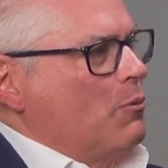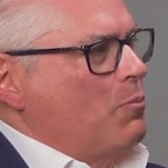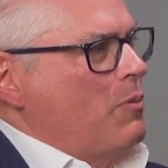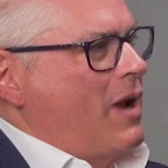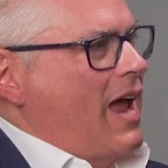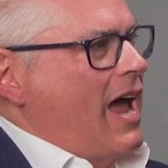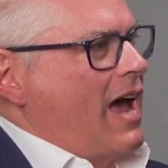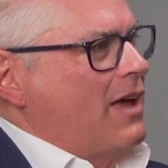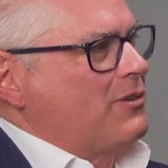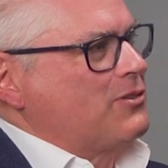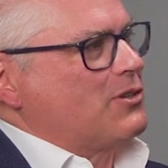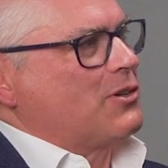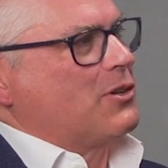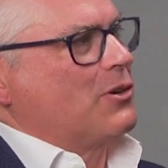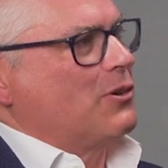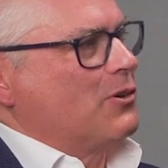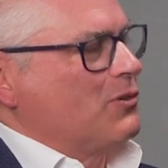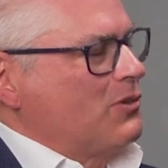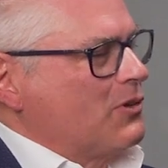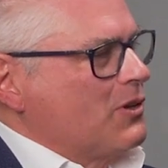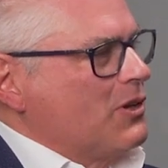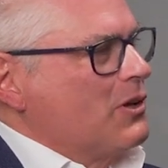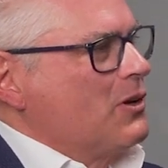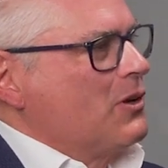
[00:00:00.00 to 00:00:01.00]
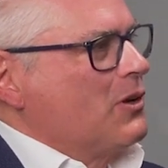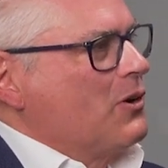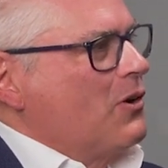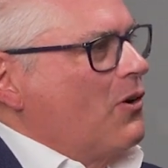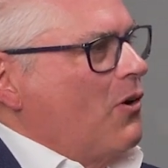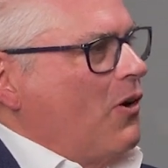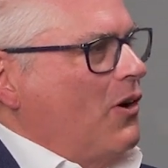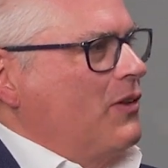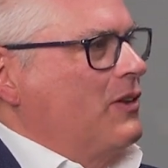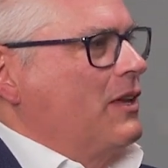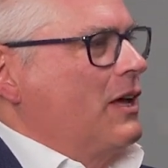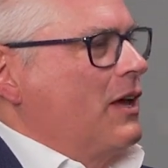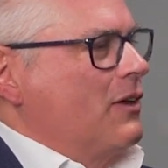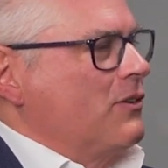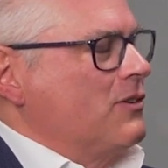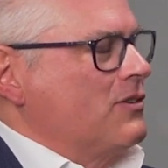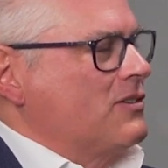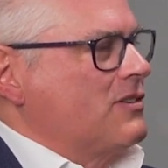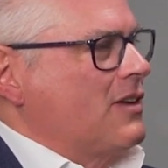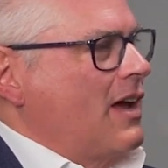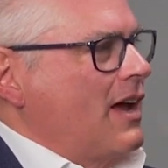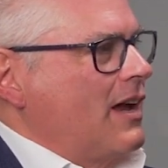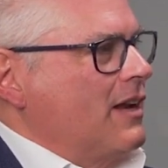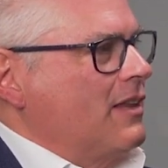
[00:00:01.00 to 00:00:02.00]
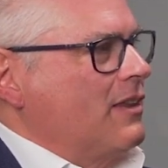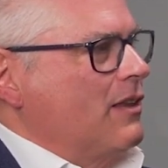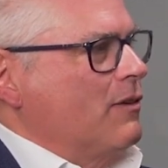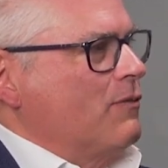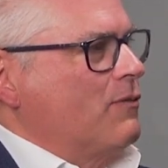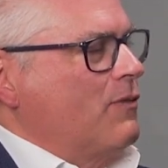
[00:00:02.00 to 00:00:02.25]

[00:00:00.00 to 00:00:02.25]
pastures on the other side of the